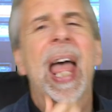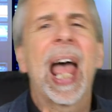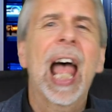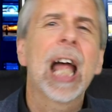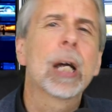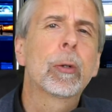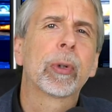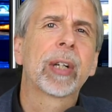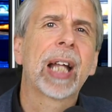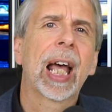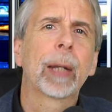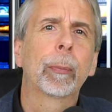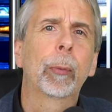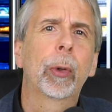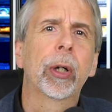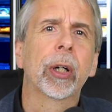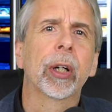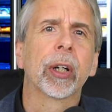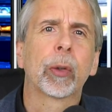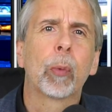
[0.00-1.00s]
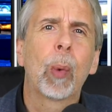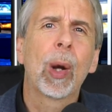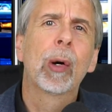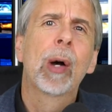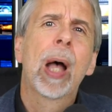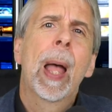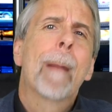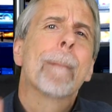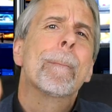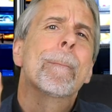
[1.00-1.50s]
How would that work?
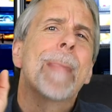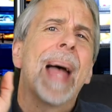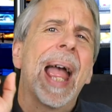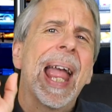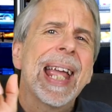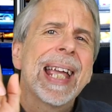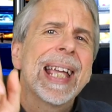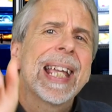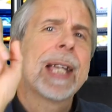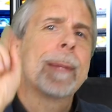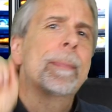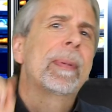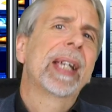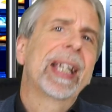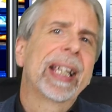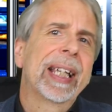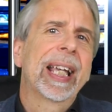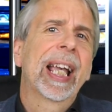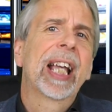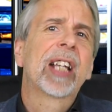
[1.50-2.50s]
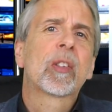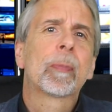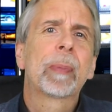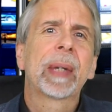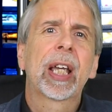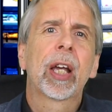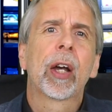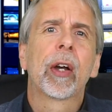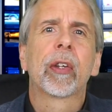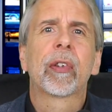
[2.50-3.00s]
Well, maybe it's
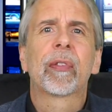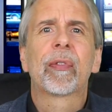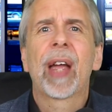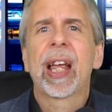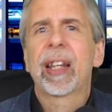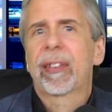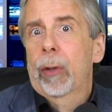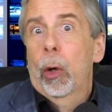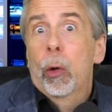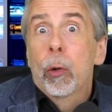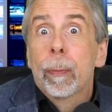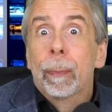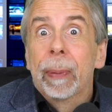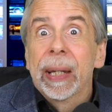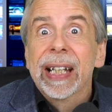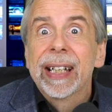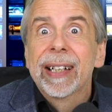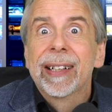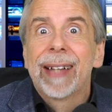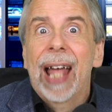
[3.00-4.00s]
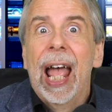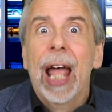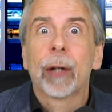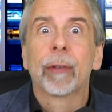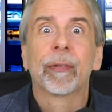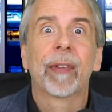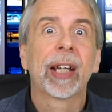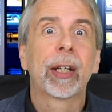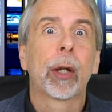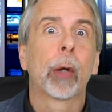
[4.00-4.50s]
because they're so beaten
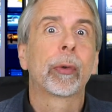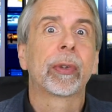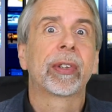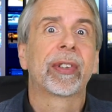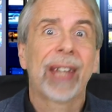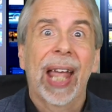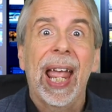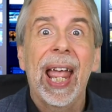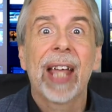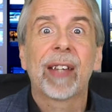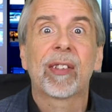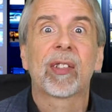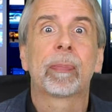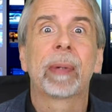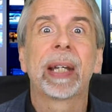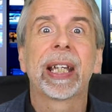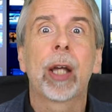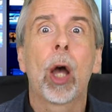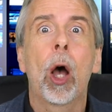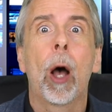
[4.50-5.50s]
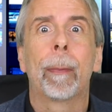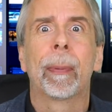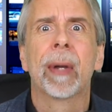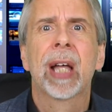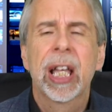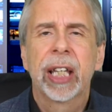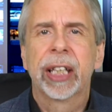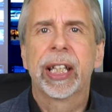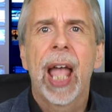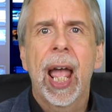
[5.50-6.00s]
down they don't dare speak up.
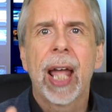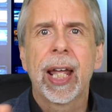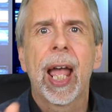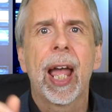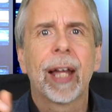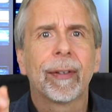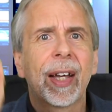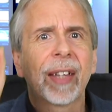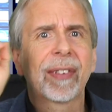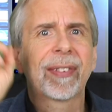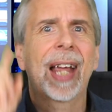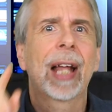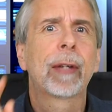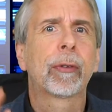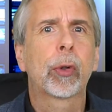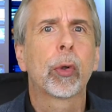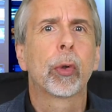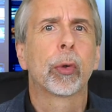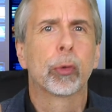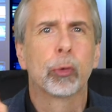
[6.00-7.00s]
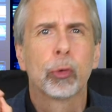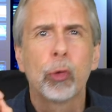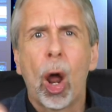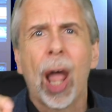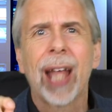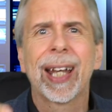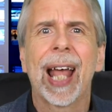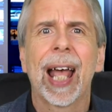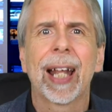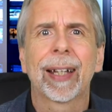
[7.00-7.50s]
Yeah, that sounds good.
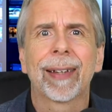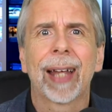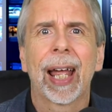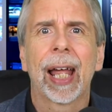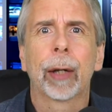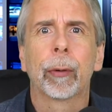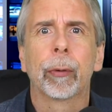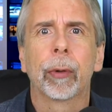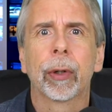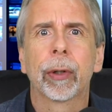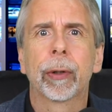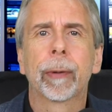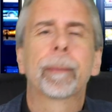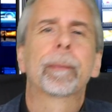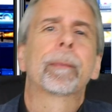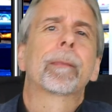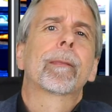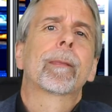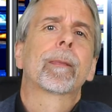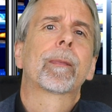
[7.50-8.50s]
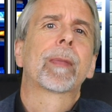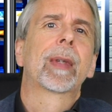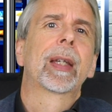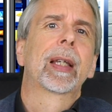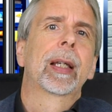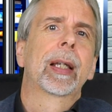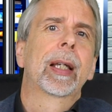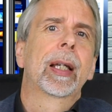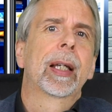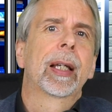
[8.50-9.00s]
Write that down.
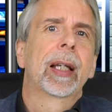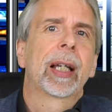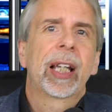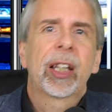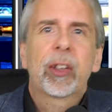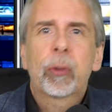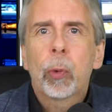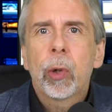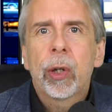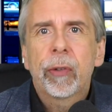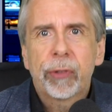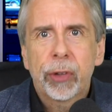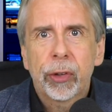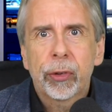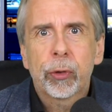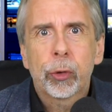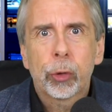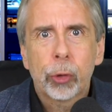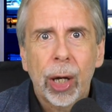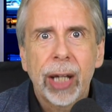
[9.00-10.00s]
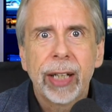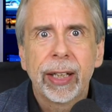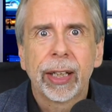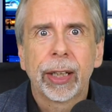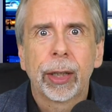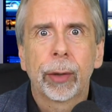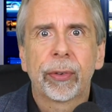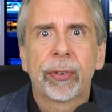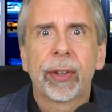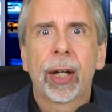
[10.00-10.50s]
It's worth just
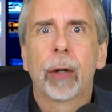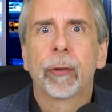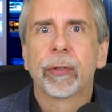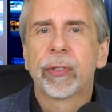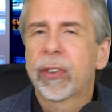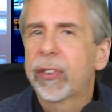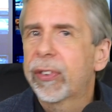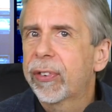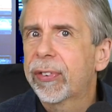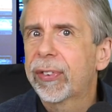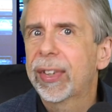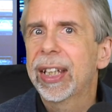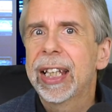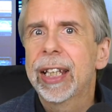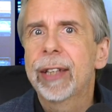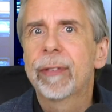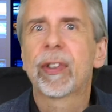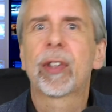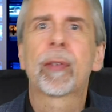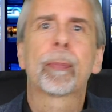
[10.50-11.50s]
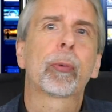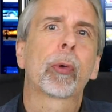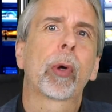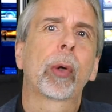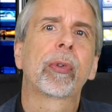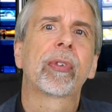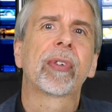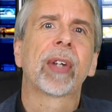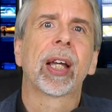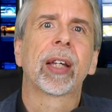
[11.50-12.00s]
training yourself to see this
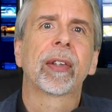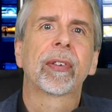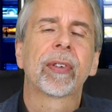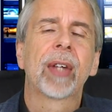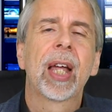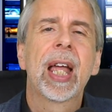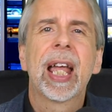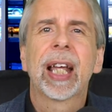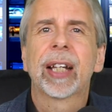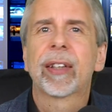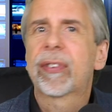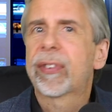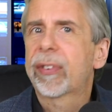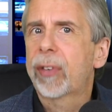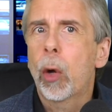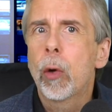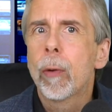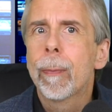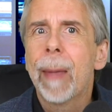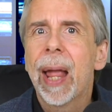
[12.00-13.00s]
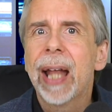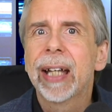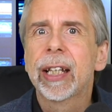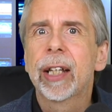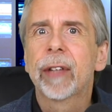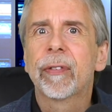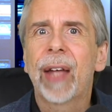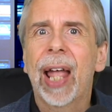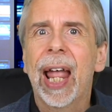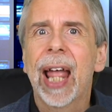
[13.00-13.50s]
process. It's so
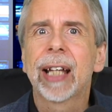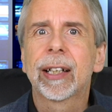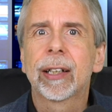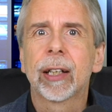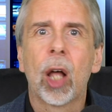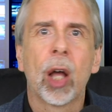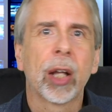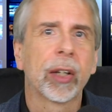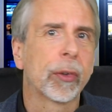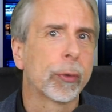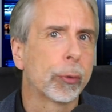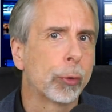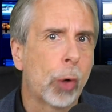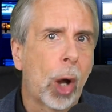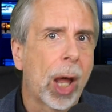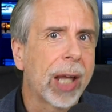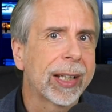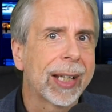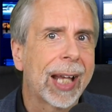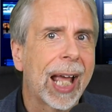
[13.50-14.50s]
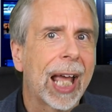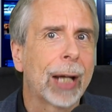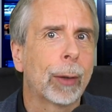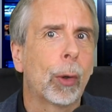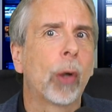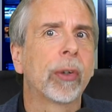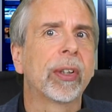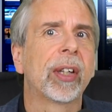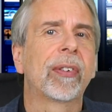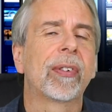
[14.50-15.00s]
many of the headlines right
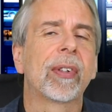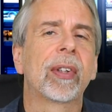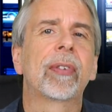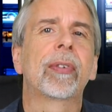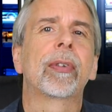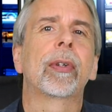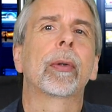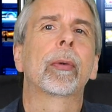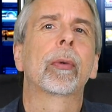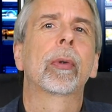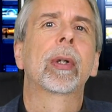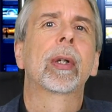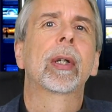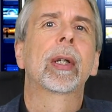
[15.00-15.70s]
now on this issue.